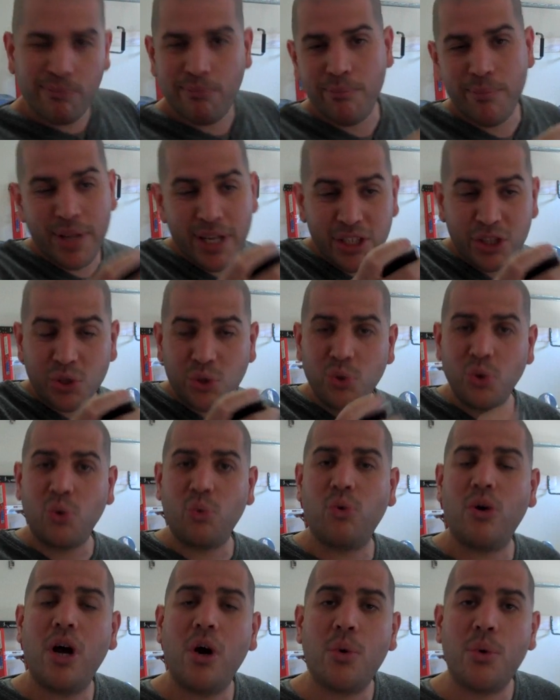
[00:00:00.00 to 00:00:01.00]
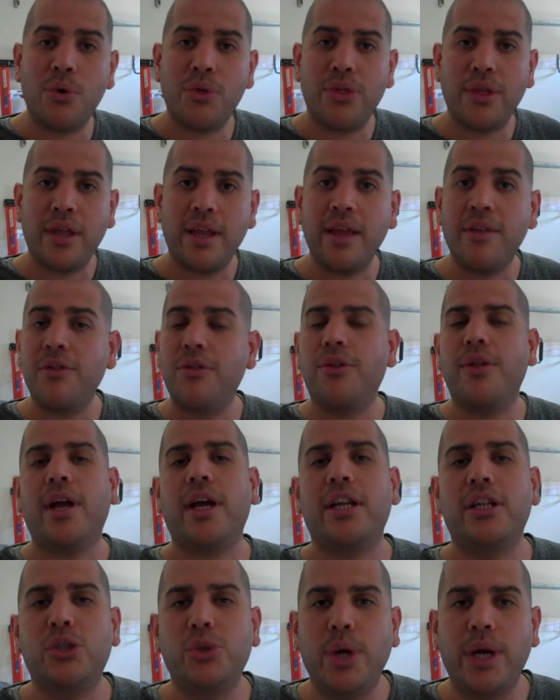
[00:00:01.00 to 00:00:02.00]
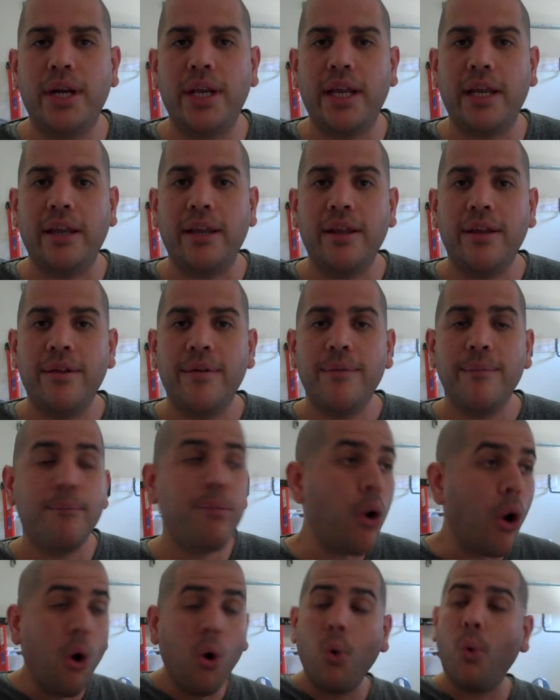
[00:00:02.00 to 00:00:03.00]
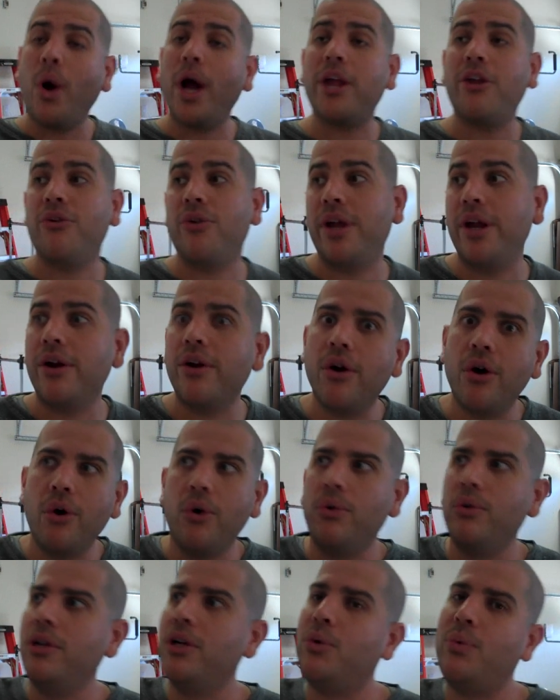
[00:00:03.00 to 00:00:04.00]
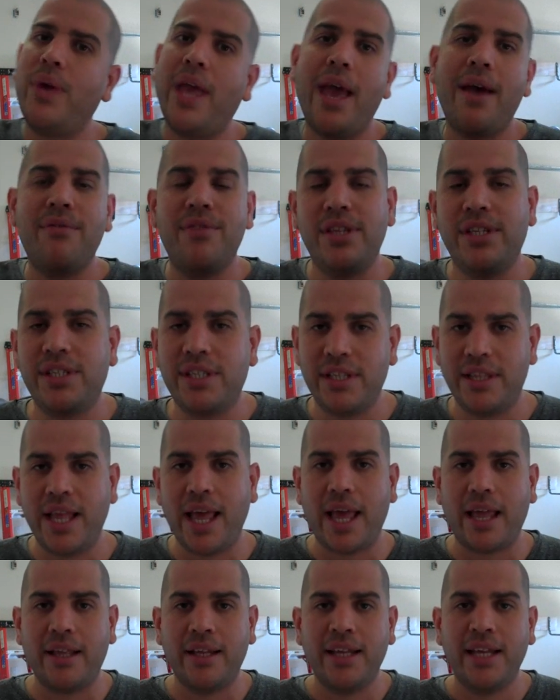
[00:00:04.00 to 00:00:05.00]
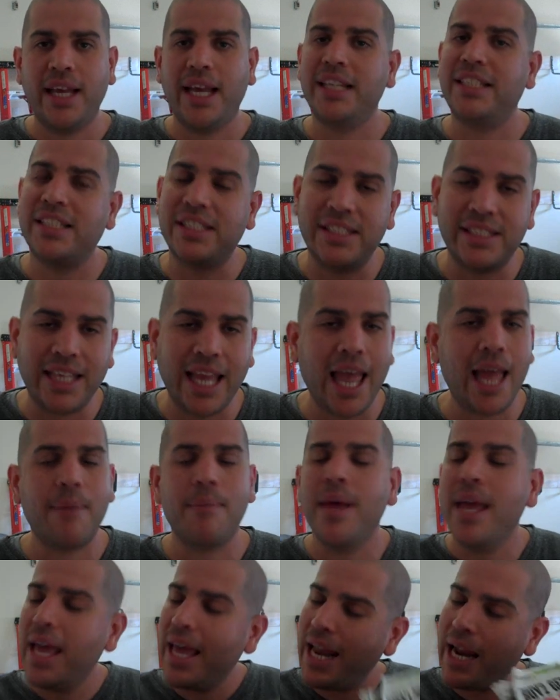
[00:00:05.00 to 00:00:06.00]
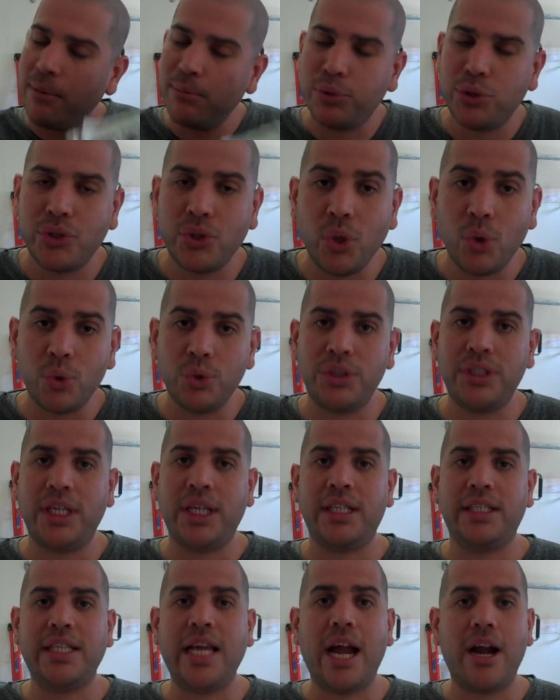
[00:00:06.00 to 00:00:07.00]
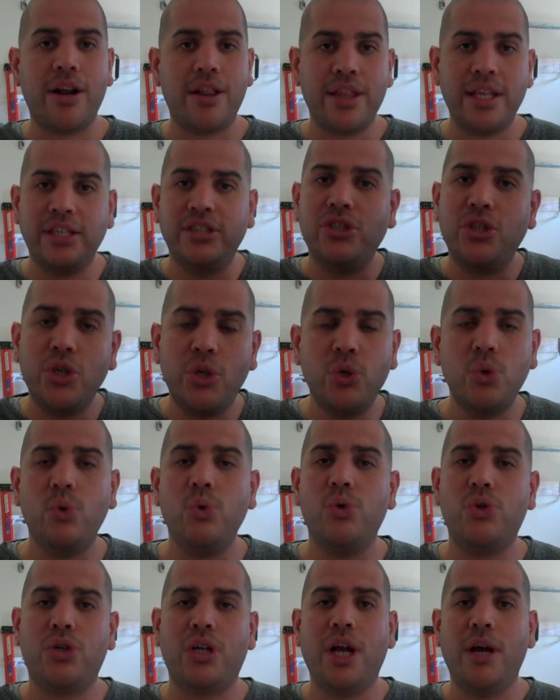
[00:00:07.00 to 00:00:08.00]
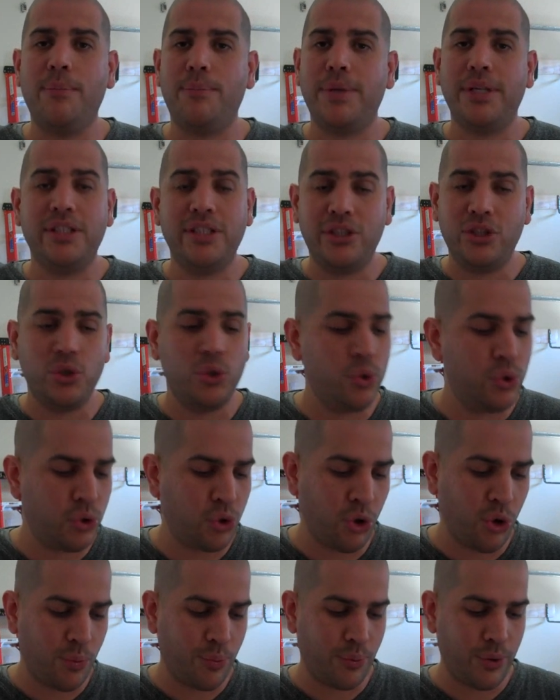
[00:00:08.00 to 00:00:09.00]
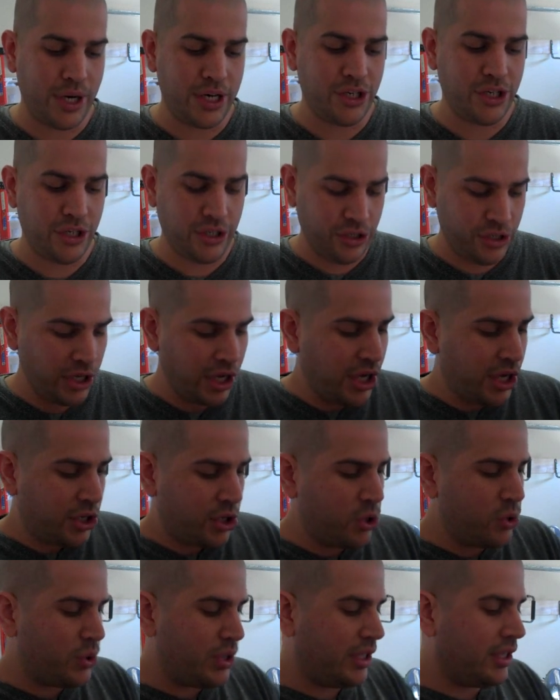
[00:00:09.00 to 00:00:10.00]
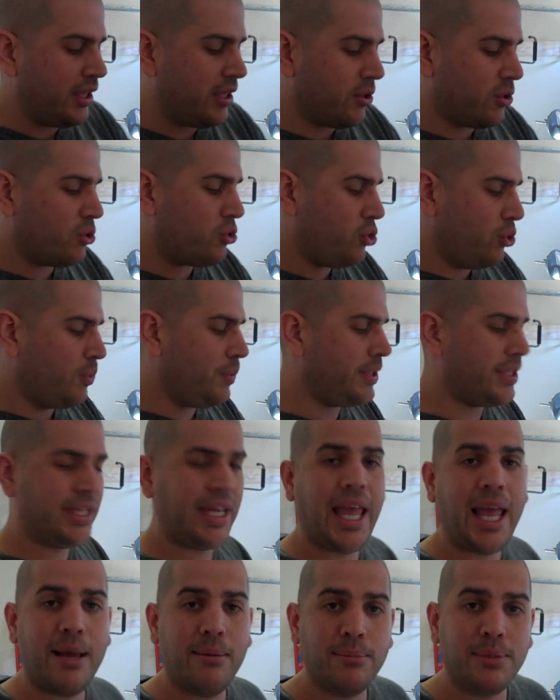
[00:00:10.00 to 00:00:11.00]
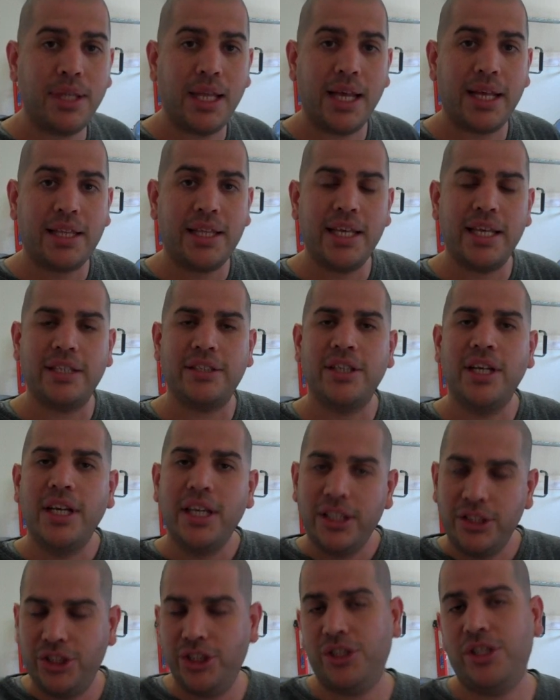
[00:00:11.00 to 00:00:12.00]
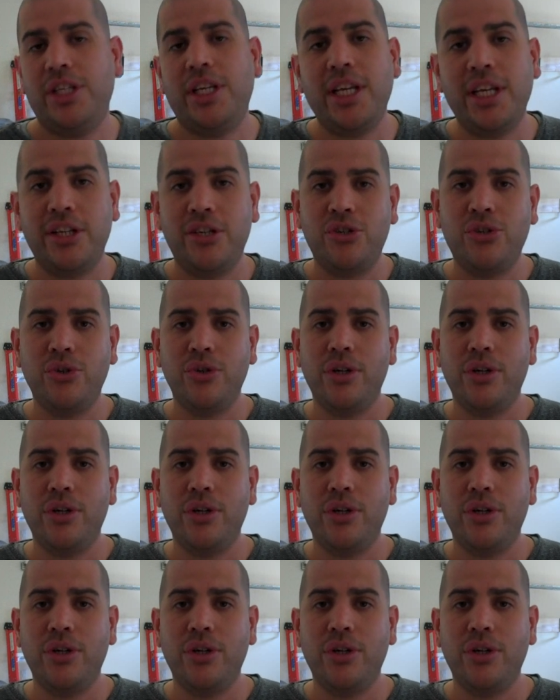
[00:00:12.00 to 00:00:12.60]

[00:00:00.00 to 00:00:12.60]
minuscule wrong with it, and they're not going to trade it in. But oh, while you're here, oh look, we have this and that. It's a scam. And I'm so sick and tired of these huge companies, these huge corporations using little stupid scams like this just to get